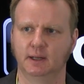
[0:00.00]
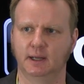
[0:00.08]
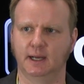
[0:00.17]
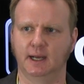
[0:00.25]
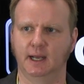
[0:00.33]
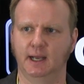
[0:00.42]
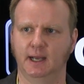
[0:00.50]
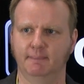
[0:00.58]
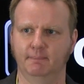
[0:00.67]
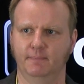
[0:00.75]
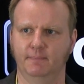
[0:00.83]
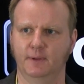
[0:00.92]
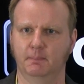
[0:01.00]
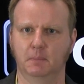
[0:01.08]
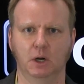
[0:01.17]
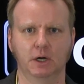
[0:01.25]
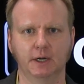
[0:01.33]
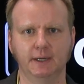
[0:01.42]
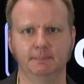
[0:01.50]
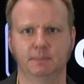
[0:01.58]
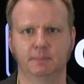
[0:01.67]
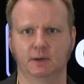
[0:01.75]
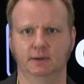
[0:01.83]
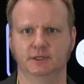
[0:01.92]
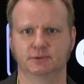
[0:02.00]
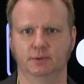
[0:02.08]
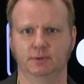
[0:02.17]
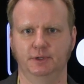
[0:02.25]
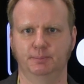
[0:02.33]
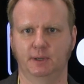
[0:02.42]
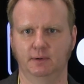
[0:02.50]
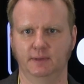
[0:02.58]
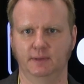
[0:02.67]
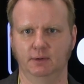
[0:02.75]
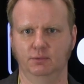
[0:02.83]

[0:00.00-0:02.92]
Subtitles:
the marketing part is really the part